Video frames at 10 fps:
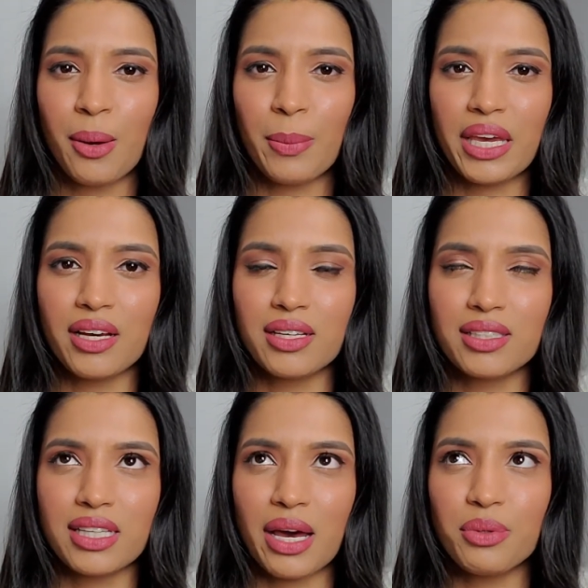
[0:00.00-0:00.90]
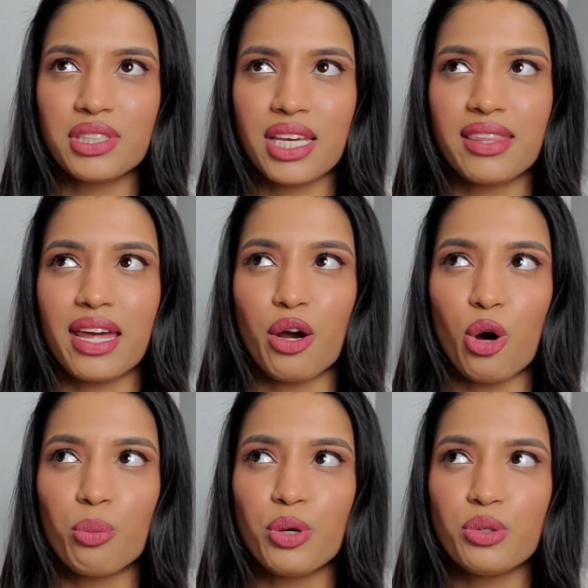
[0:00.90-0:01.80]
because I would say that
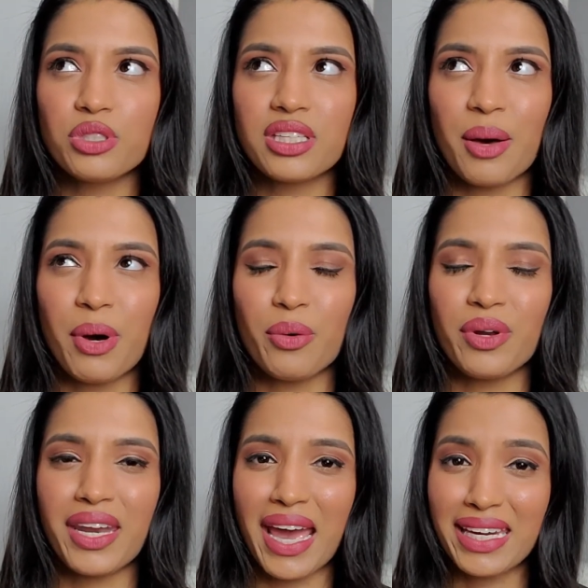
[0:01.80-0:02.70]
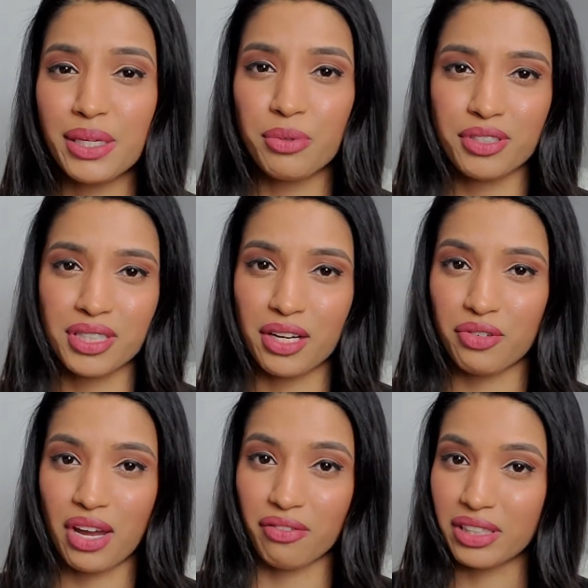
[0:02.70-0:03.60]
almost about 90% of
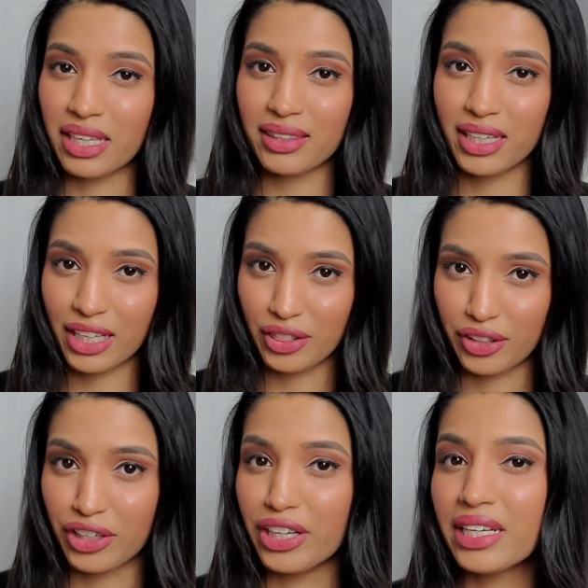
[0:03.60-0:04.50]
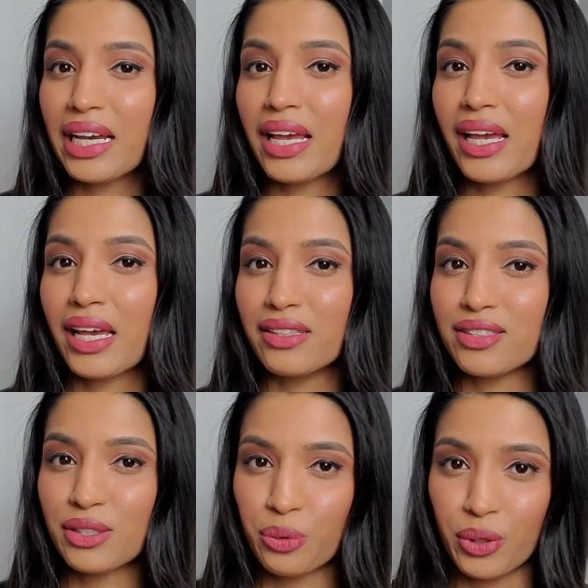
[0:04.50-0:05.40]
everything that I learned in
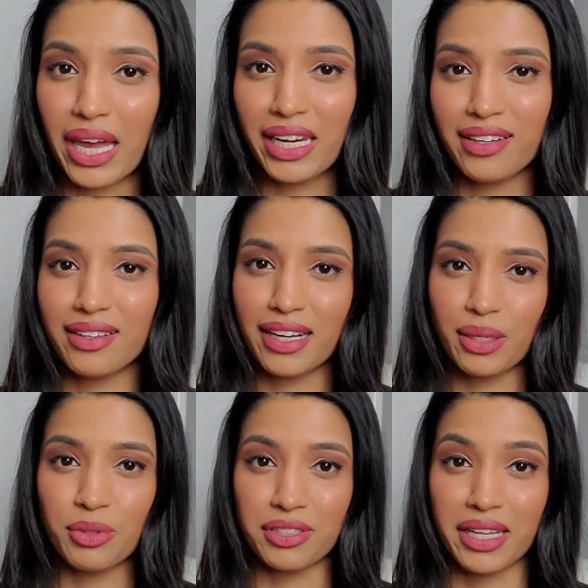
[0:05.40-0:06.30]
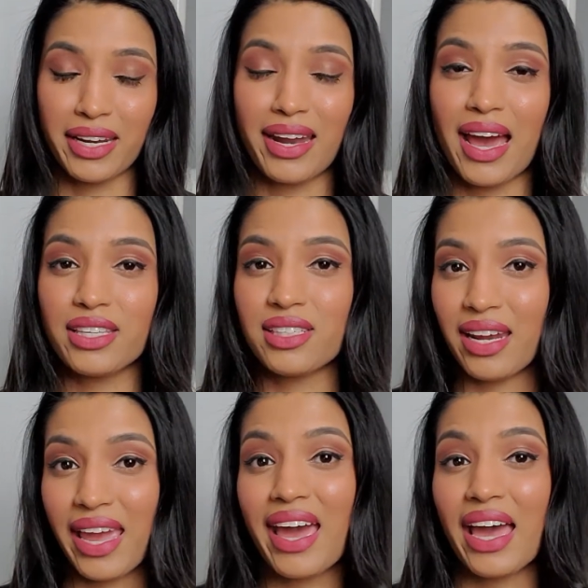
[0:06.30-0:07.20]
school, 80 to 90%
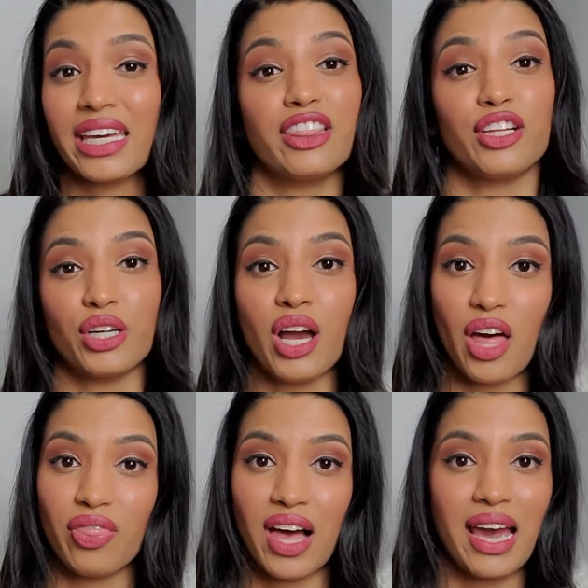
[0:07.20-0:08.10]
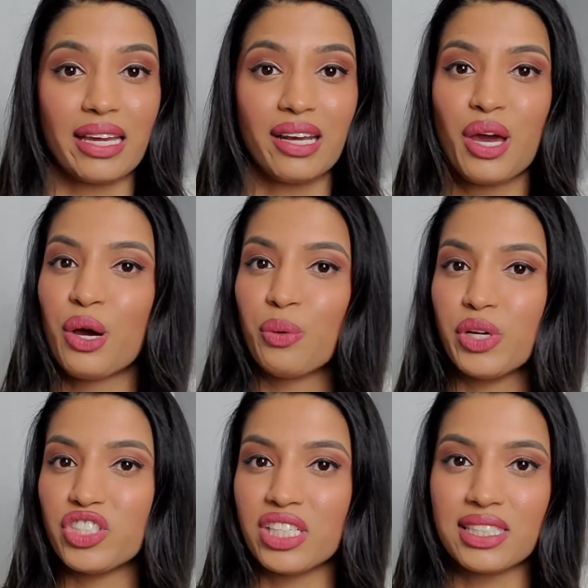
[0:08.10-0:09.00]
today, I can learn online,
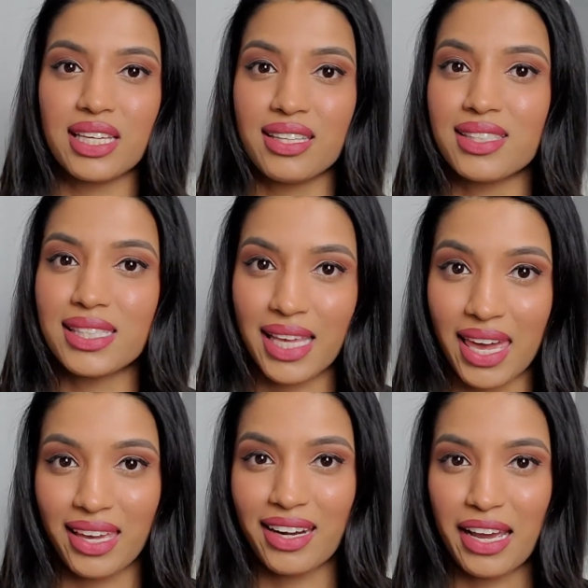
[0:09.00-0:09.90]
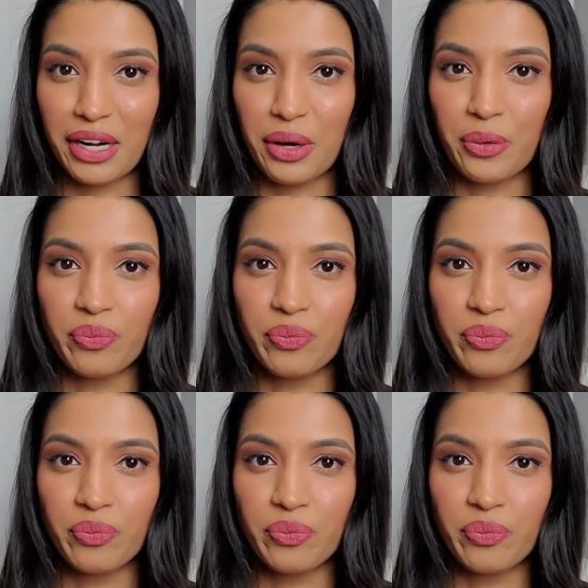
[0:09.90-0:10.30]
which is insane, I know.